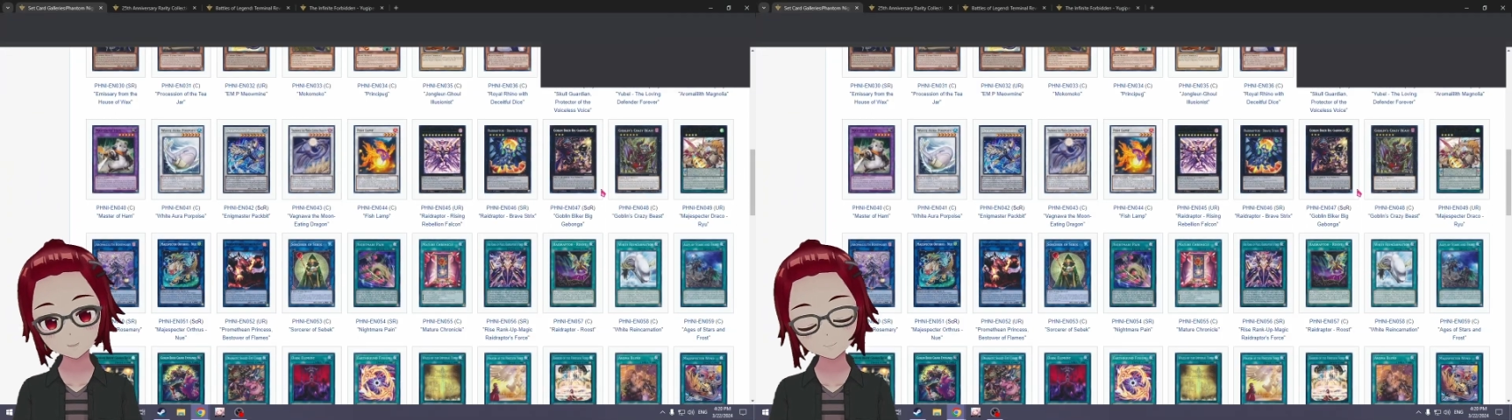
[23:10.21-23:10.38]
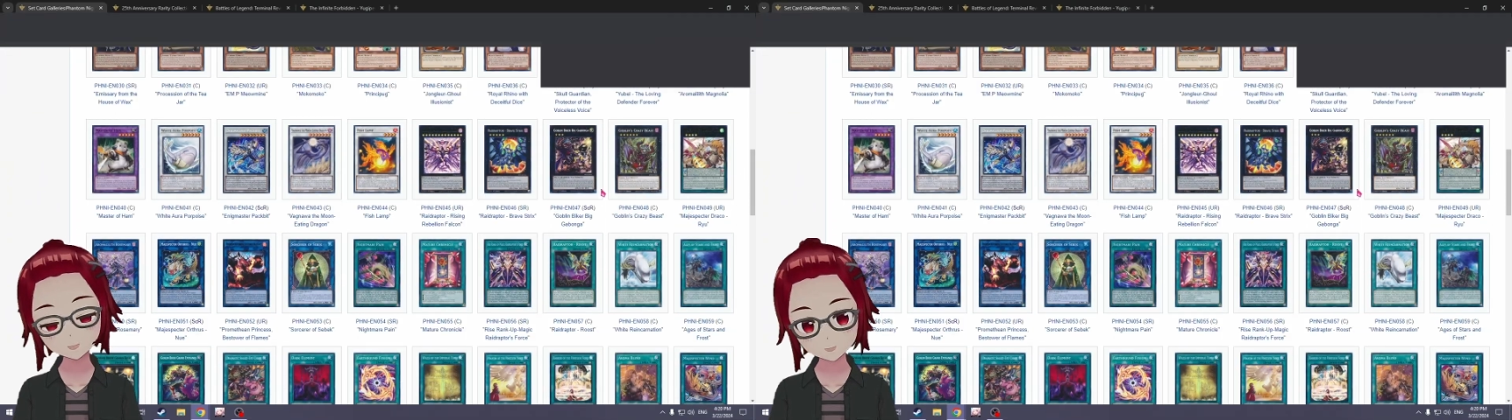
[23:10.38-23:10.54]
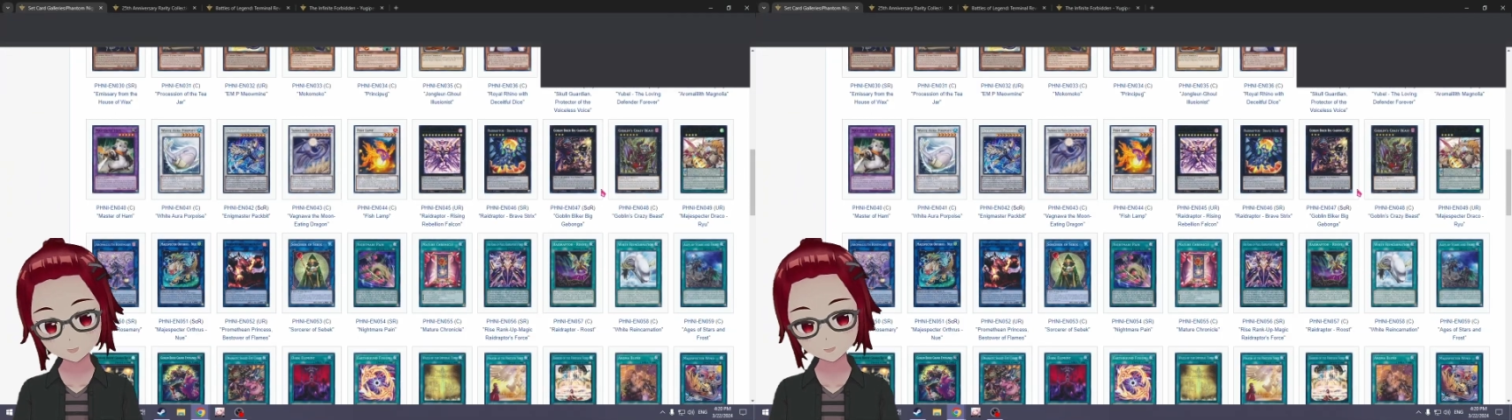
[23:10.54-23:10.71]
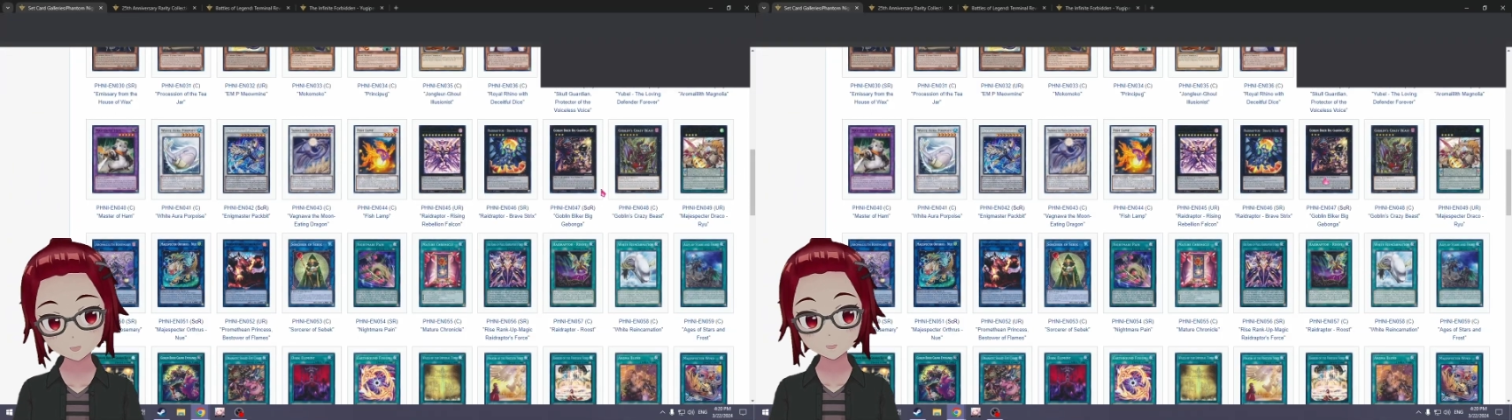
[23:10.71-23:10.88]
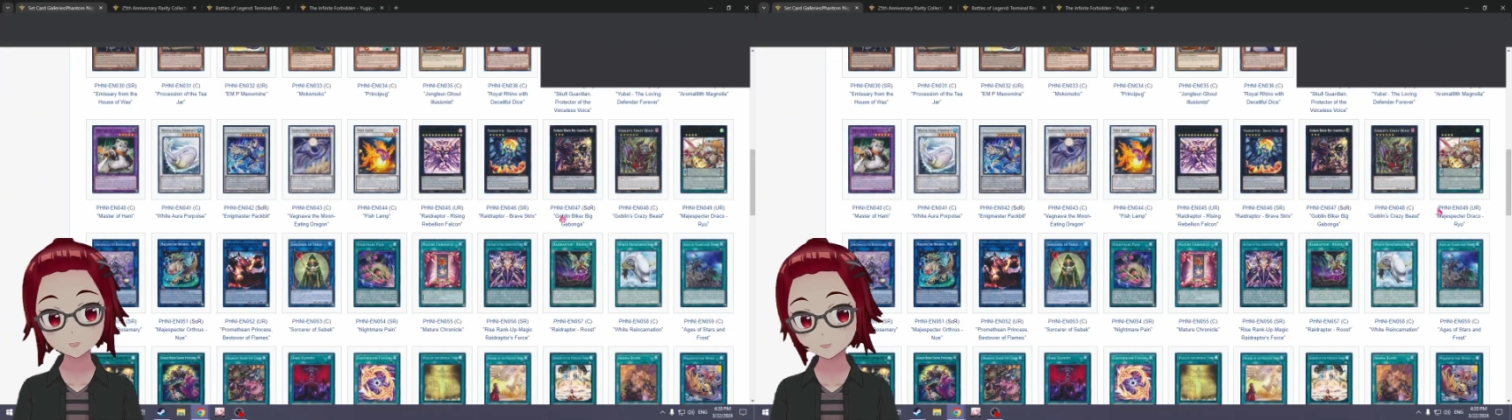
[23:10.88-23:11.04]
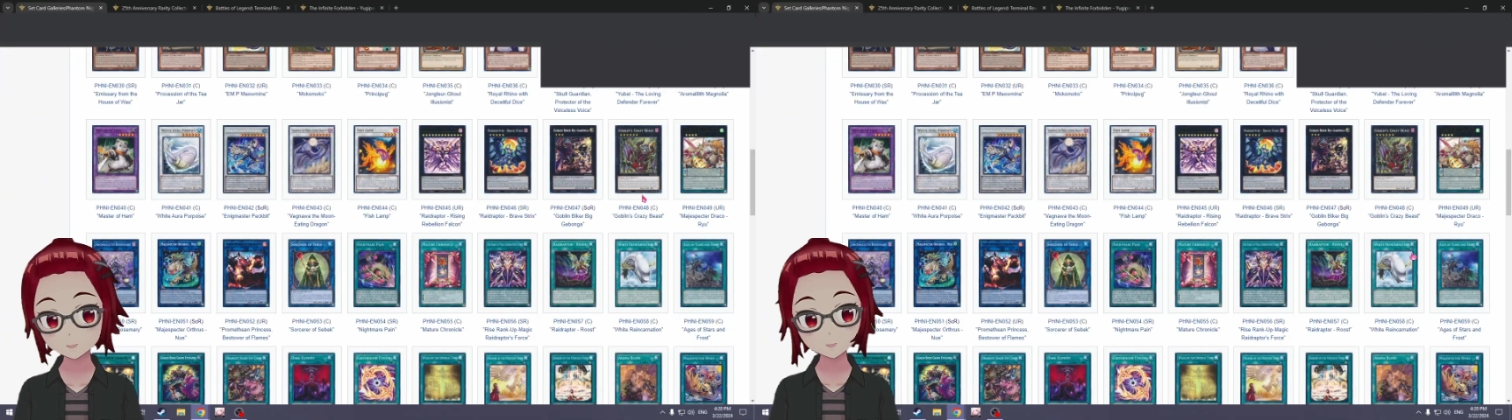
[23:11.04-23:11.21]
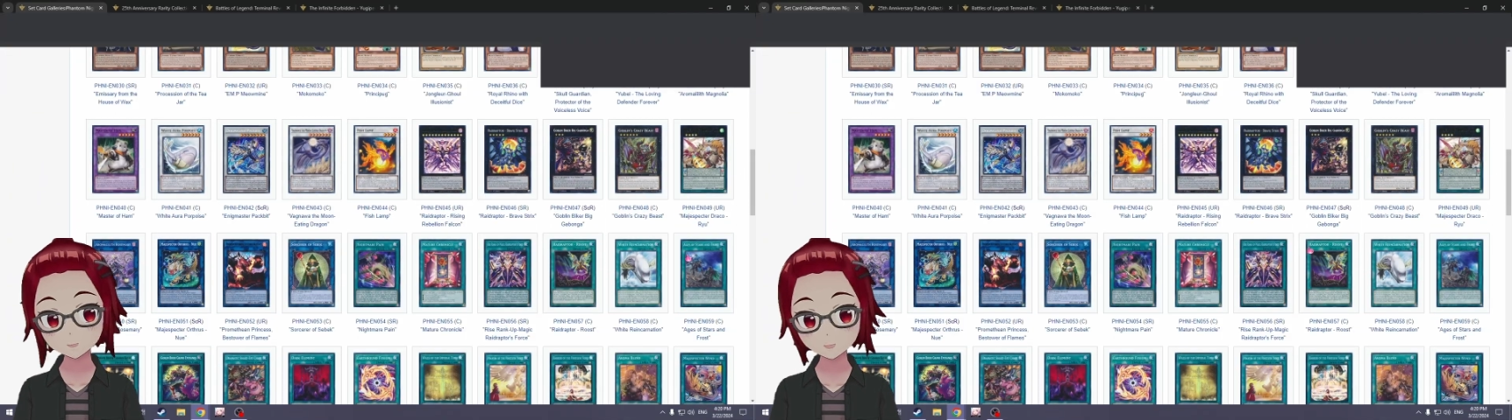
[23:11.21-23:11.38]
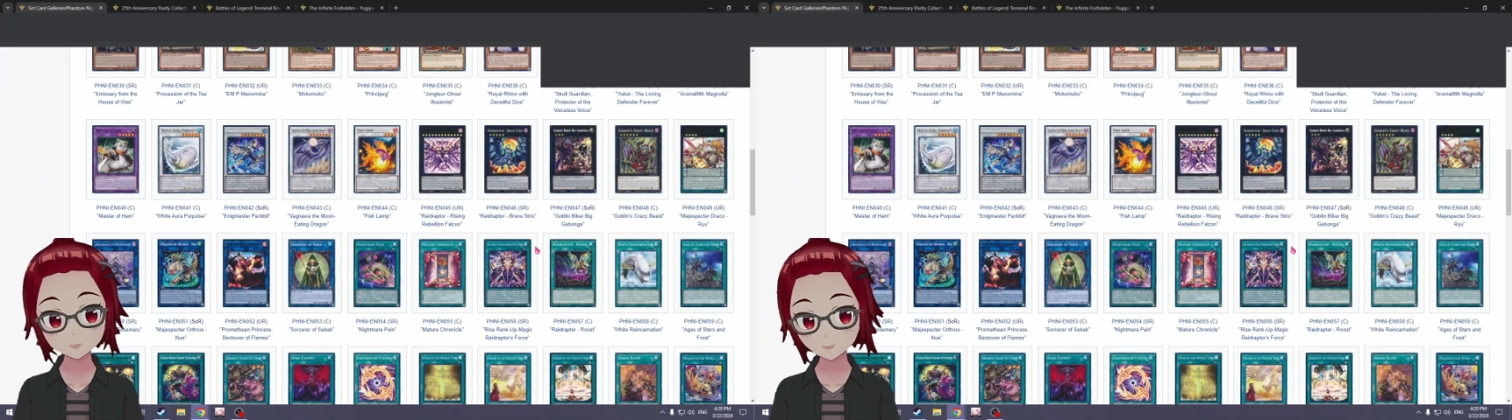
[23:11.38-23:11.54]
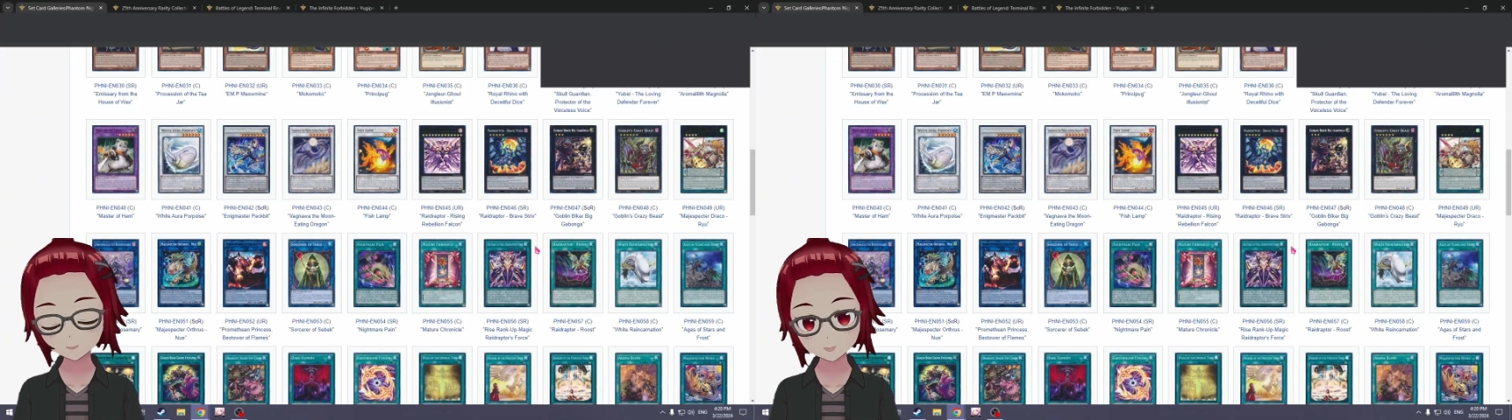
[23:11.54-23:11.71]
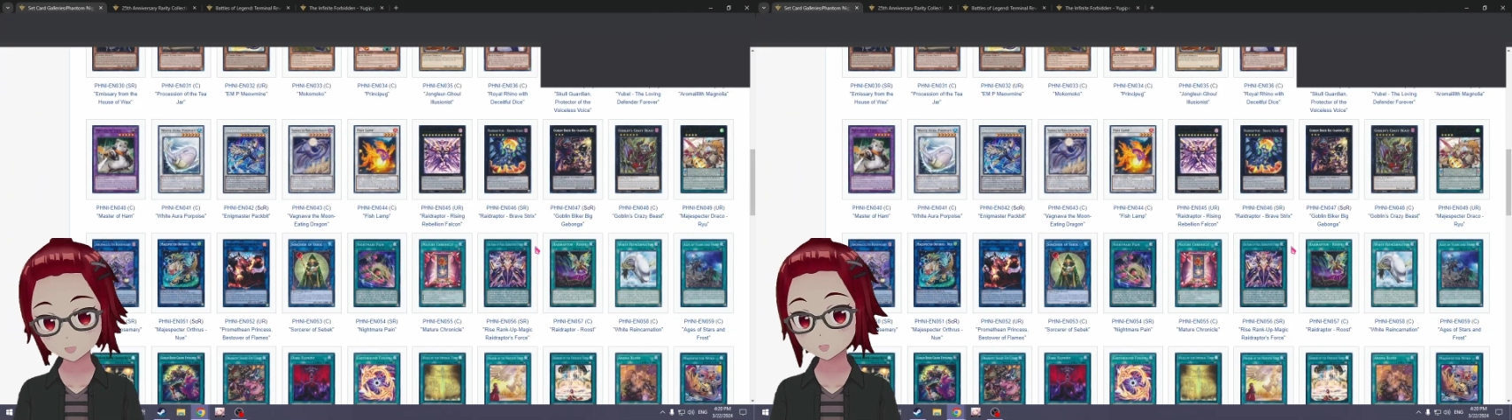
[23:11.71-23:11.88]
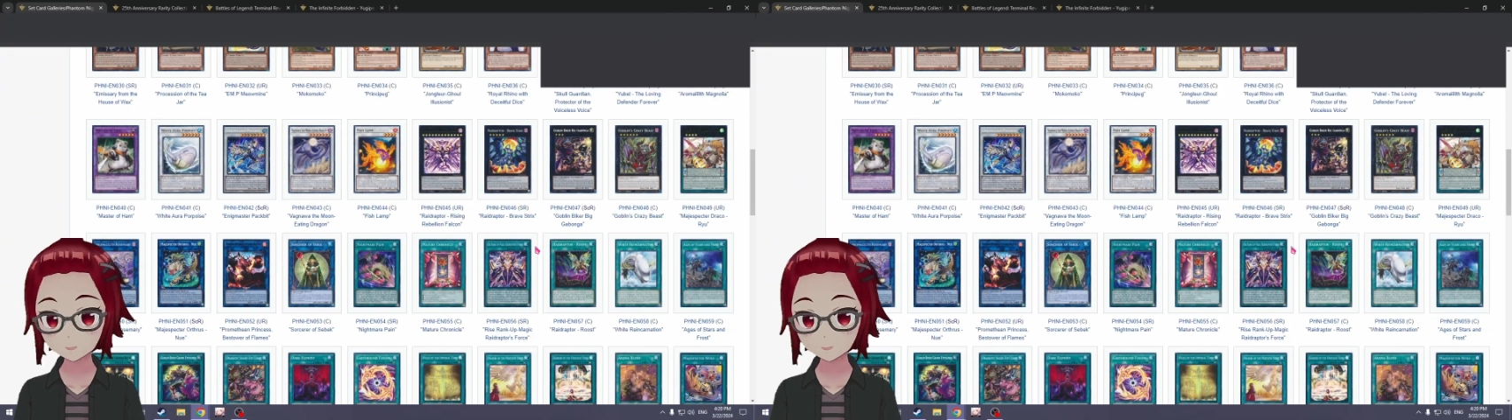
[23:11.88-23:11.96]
almost finished my Goblin